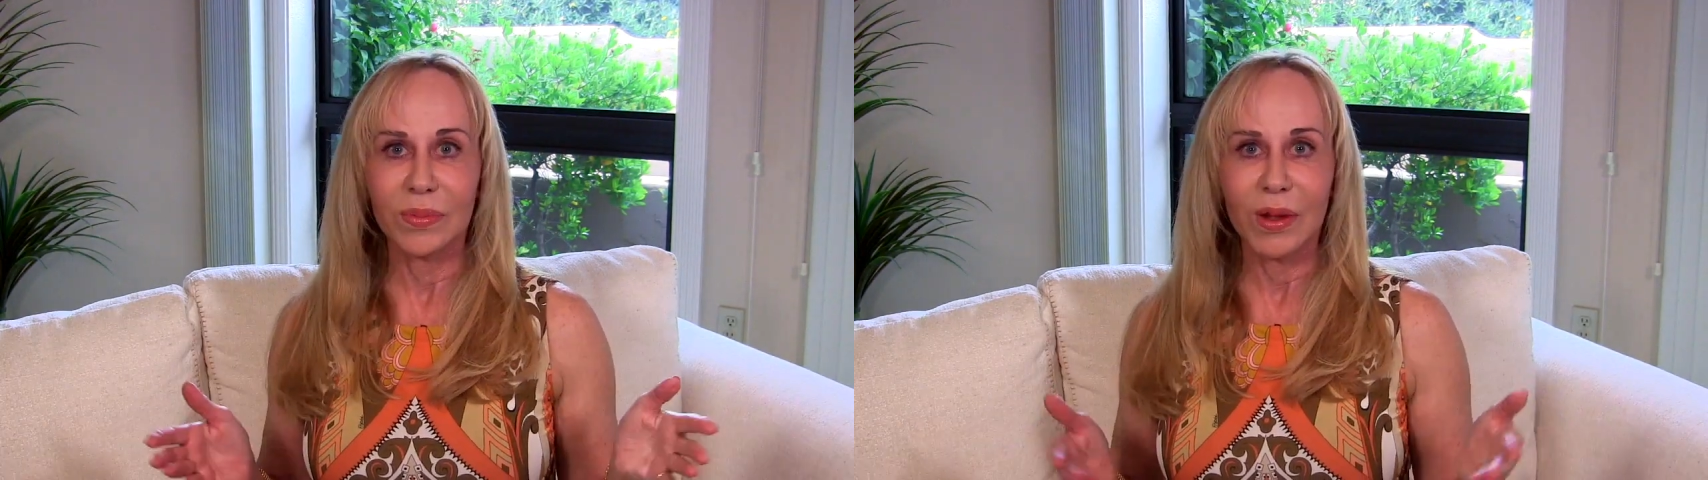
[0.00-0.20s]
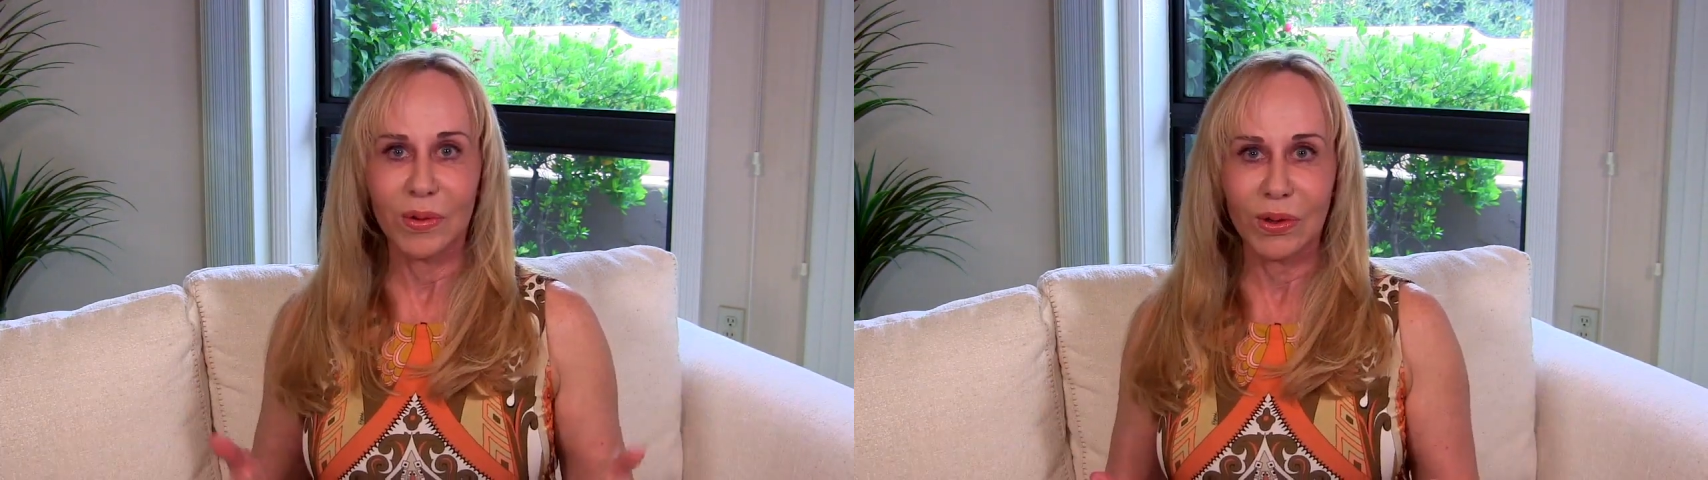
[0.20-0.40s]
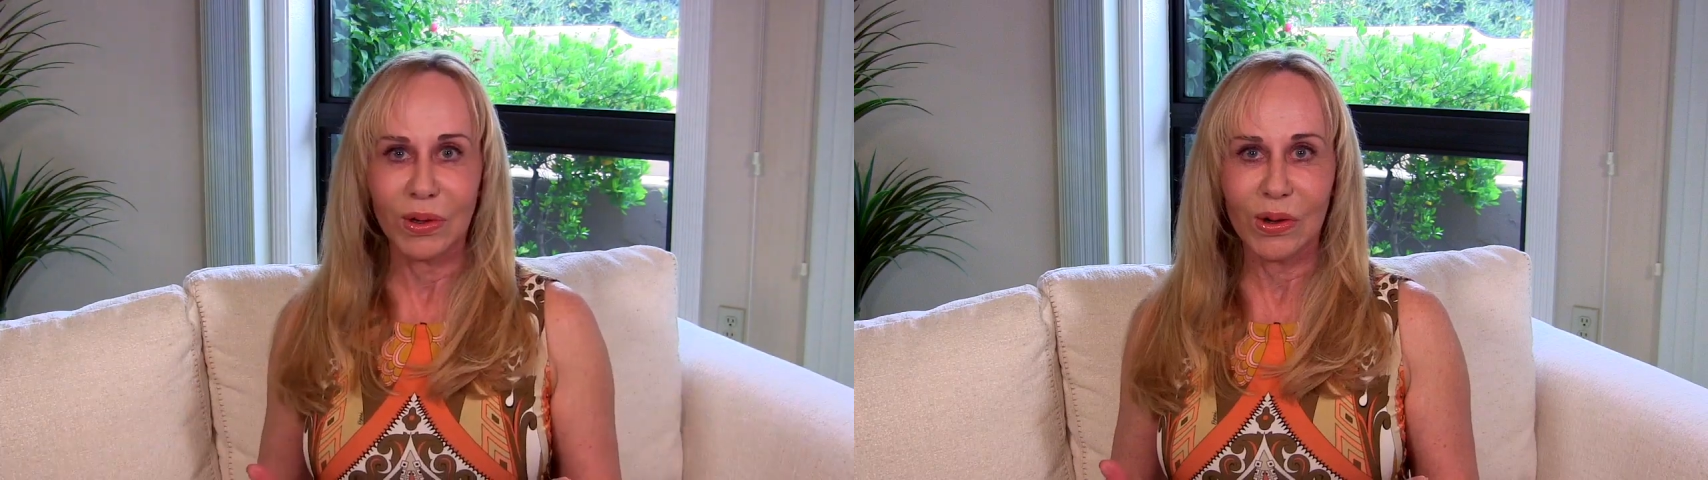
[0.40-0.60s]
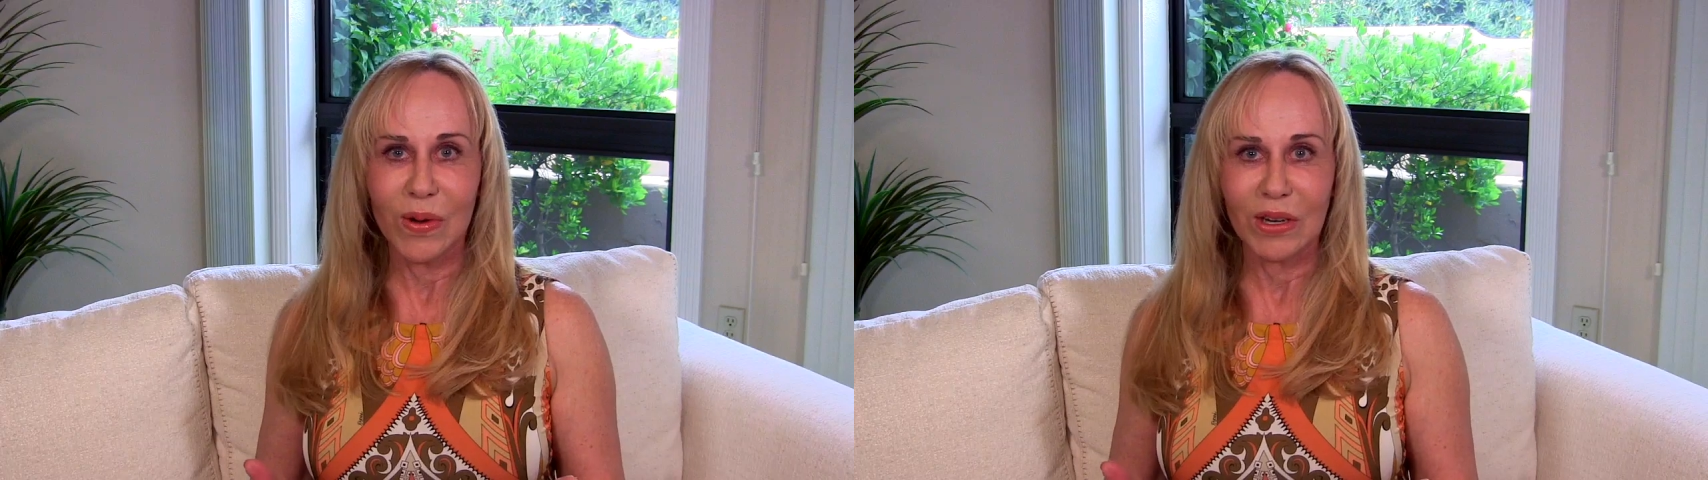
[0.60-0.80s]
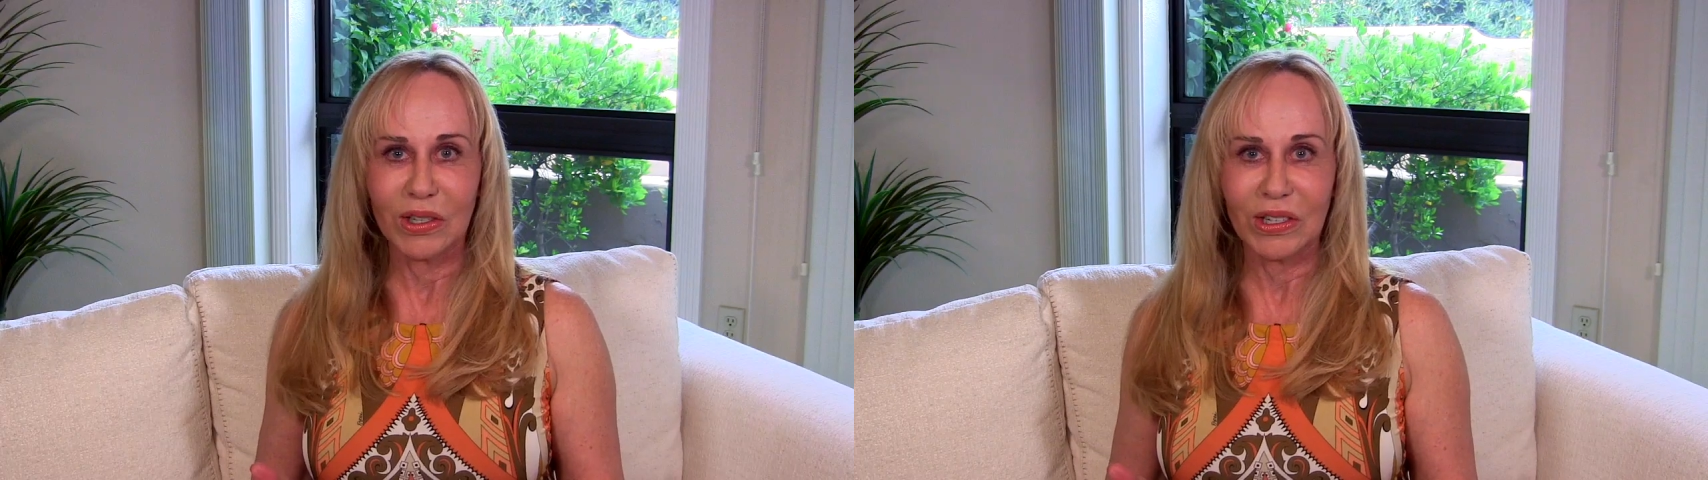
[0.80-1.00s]
me with your
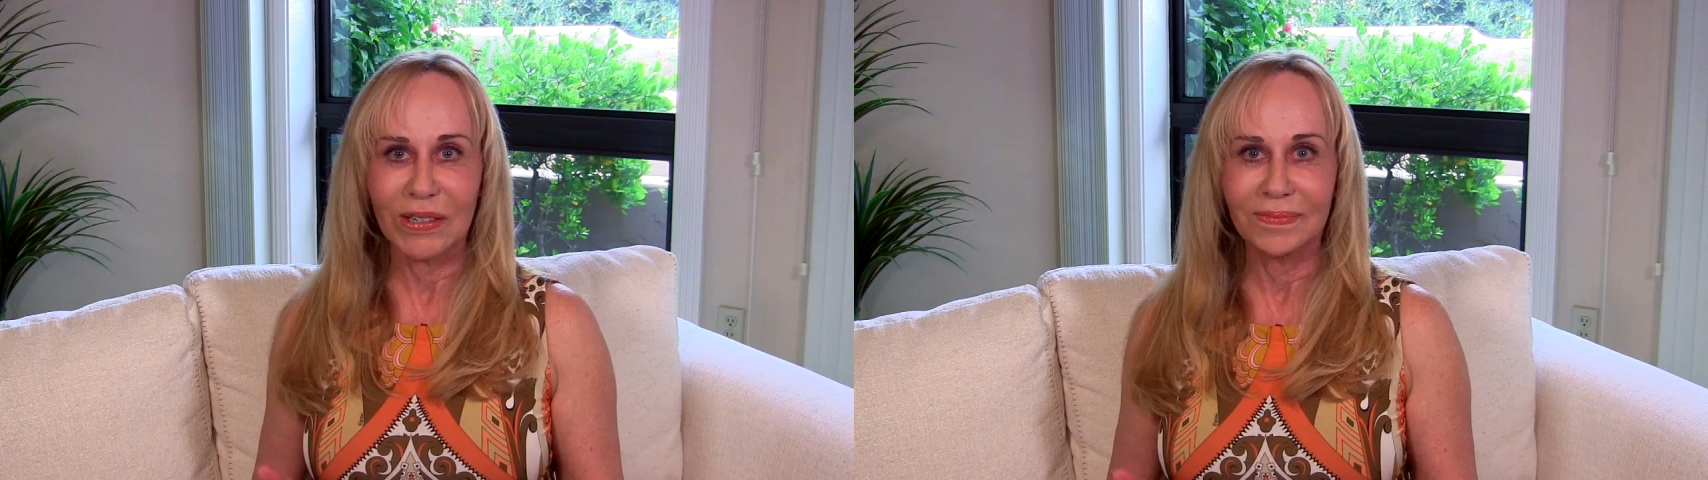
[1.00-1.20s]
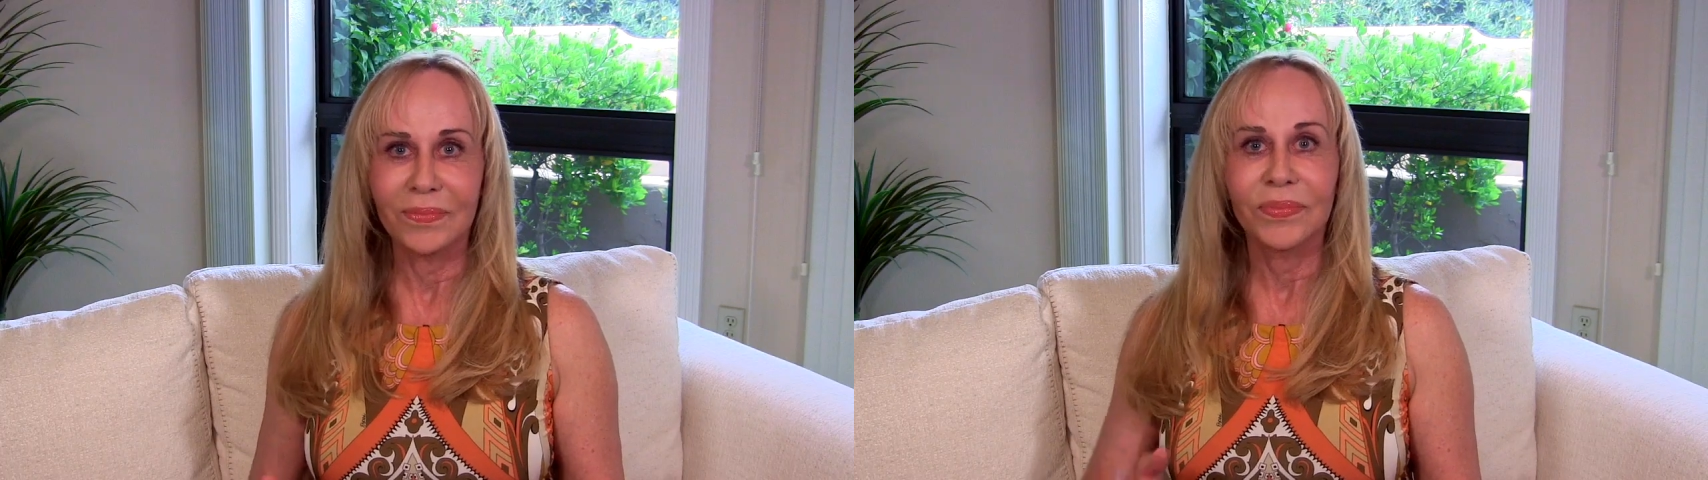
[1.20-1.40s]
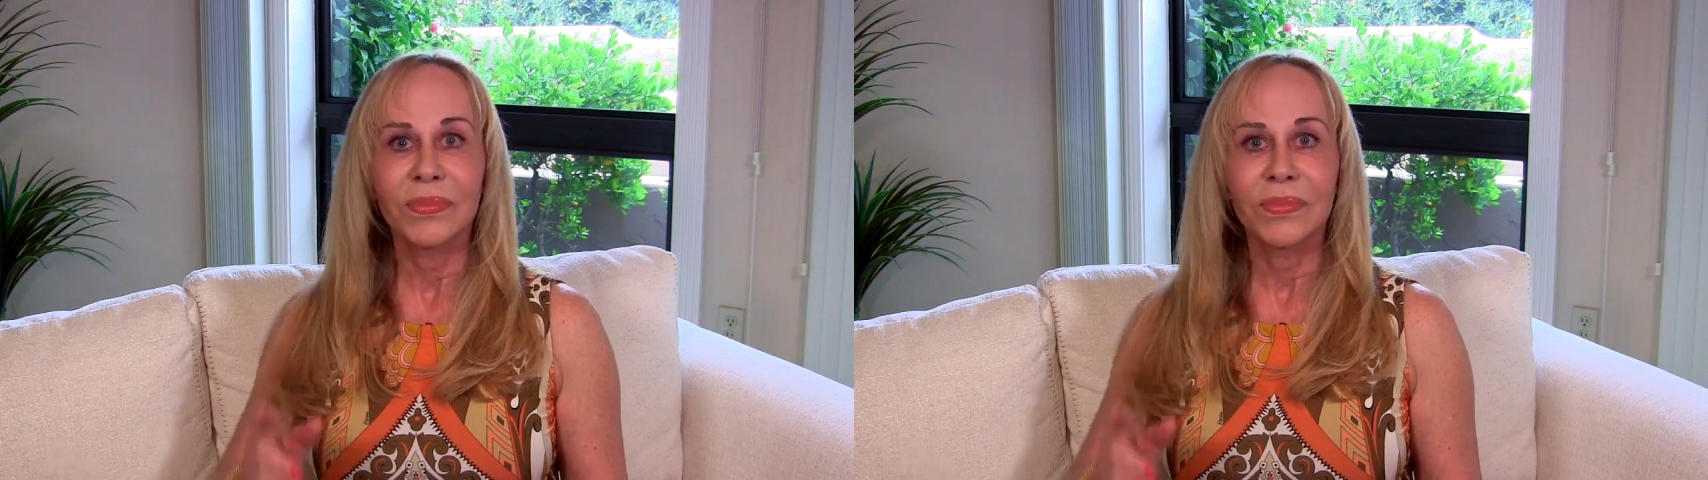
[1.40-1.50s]
question,